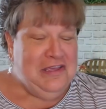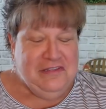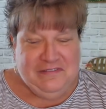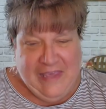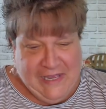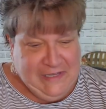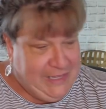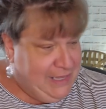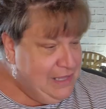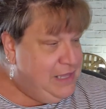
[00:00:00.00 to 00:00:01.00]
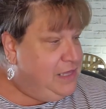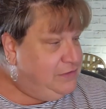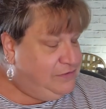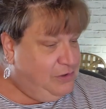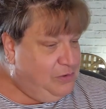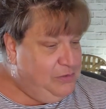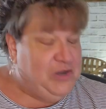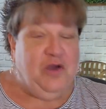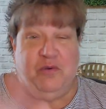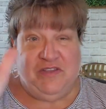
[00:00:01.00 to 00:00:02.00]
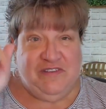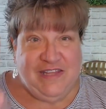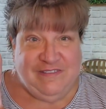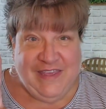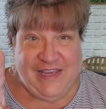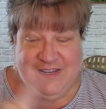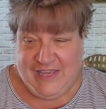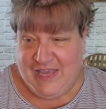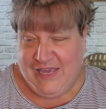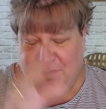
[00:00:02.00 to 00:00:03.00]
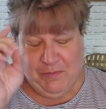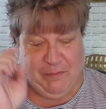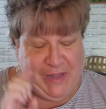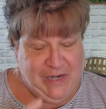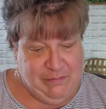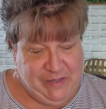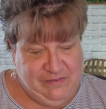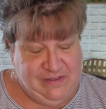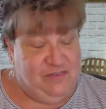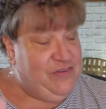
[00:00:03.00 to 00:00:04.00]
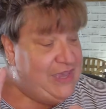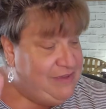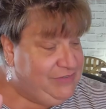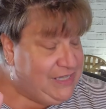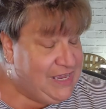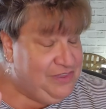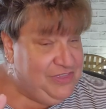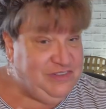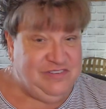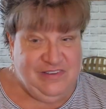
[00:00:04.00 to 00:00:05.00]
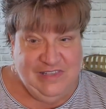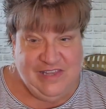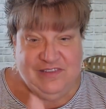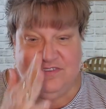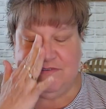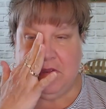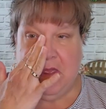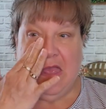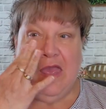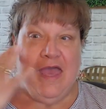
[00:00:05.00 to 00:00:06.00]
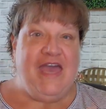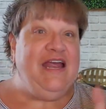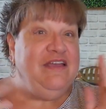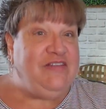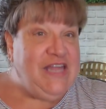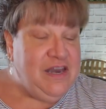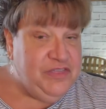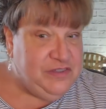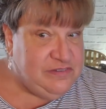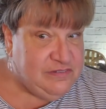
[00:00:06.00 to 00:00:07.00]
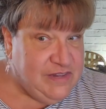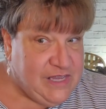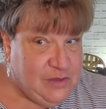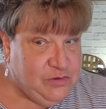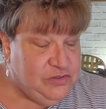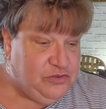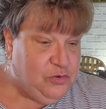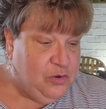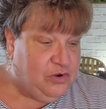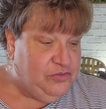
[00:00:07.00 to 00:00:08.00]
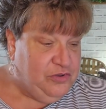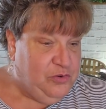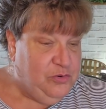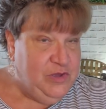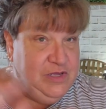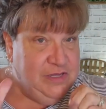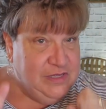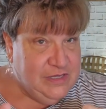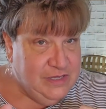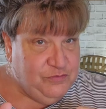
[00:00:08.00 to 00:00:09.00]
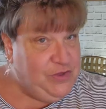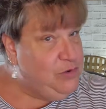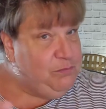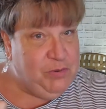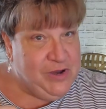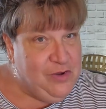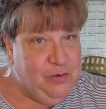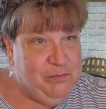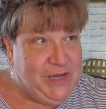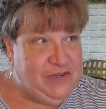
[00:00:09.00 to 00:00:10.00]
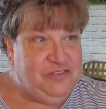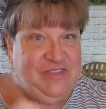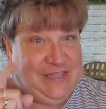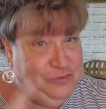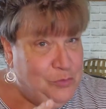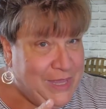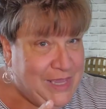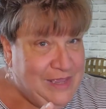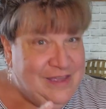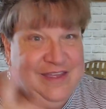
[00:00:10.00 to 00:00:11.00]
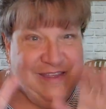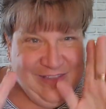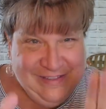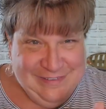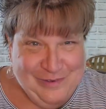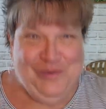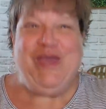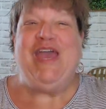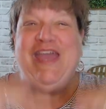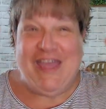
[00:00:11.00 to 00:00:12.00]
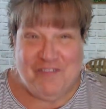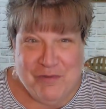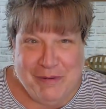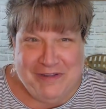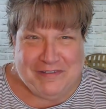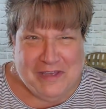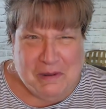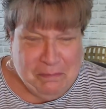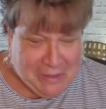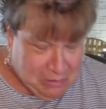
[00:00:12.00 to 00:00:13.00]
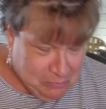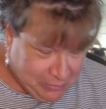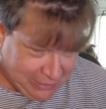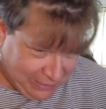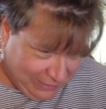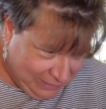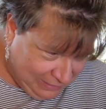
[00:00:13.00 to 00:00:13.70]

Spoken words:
sadly. So, no, it's not sadly. I keep reminding myself. I have a lot of things to list, and I have a lot of things to take out to the store. So, if I don't bring home much, that's okay. It's okay. Everybody's going to be okay.